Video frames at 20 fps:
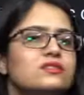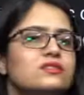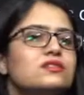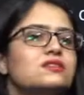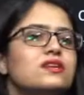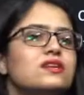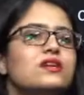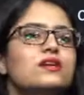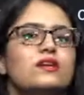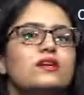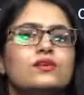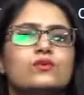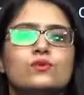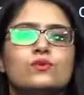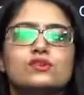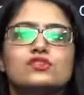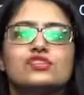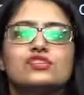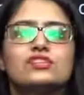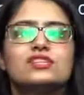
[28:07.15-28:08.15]
this single
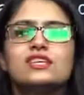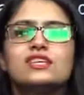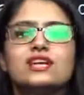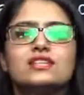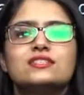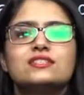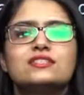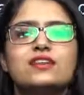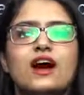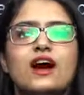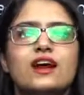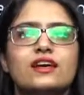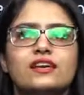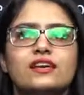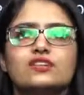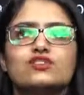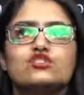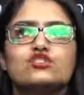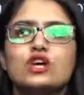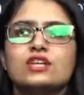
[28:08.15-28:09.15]
question, the
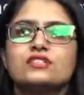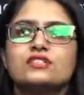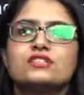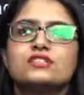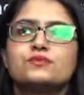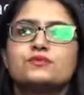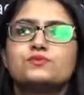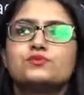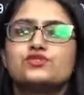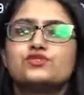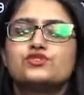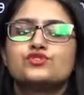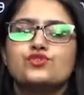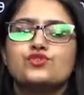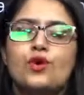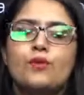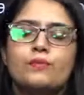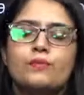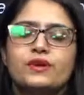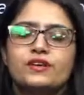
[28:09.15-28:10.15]
entire transcription
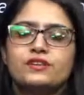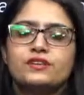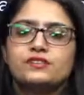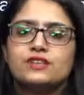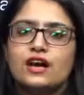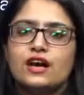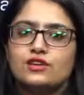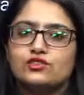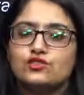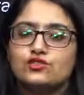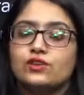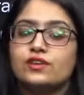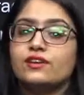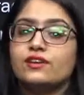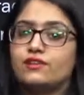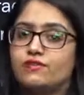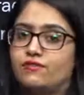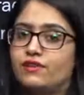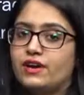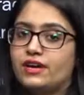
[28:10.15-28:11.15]
topic is actually
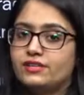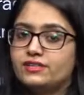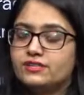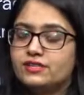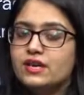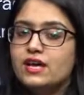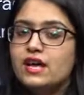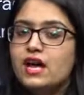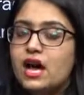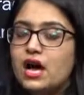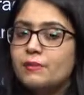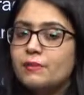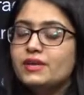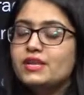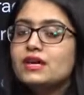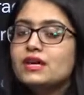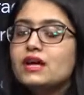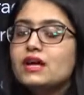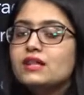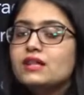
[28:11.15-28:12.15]
revised. I
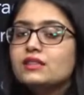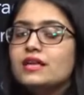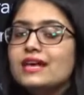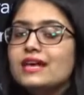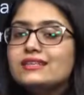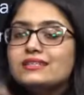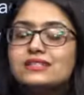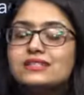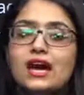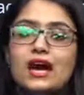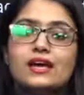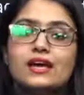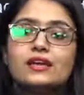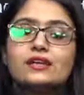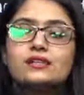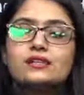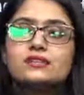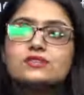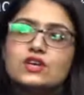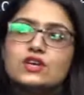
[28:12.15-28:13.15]
mean, the
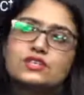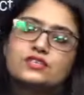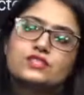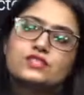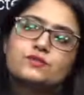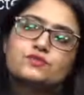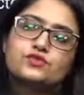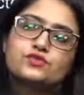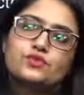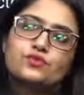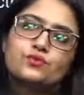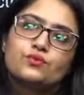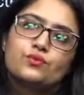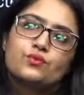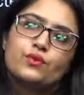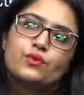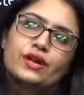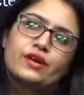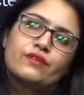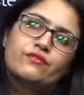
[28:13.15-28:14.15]
entire transcription,
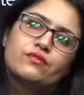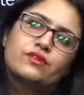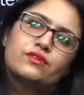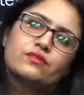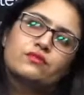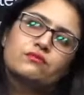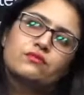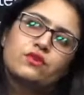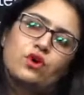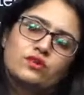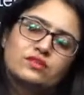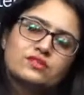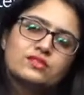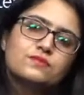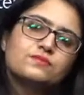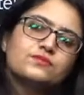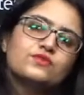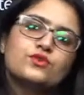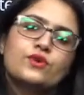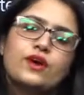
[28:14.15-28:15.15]
whatever
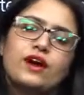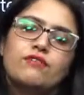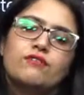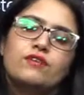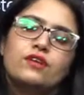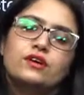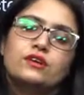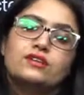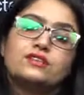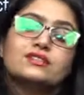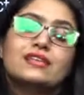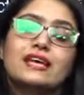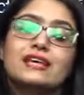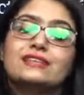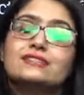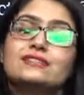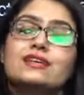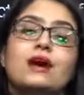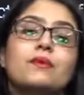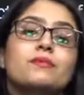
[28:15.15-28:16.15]
concepts you have learnt,
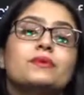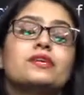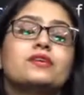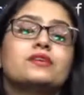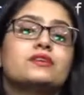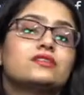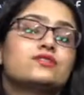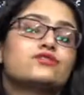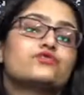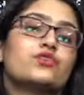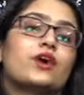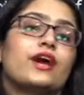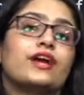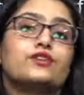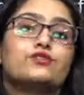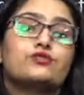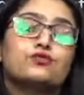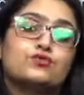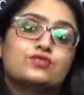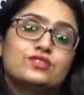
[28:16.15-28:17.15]
examiner is
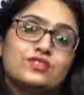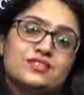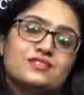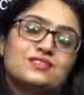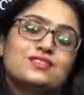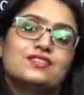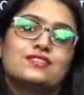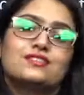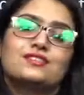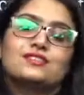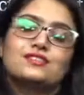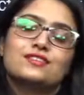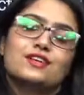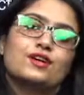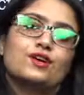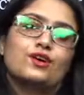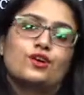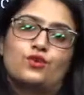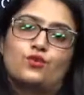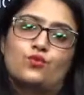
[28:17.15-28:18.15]
trying to test in the
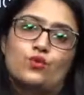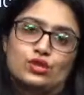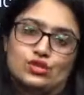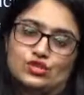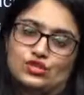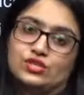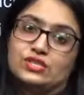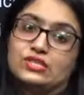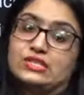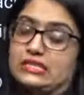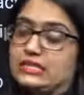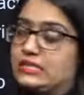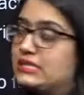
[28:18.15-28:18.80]
single question is a